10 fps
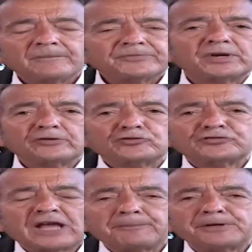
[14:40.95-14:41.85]
No, that
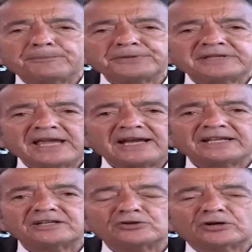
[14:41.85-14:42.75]
just happened up in
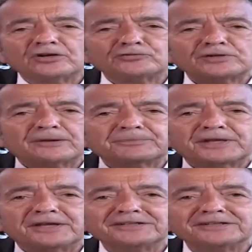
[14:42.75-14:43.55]
Canada, your country up there,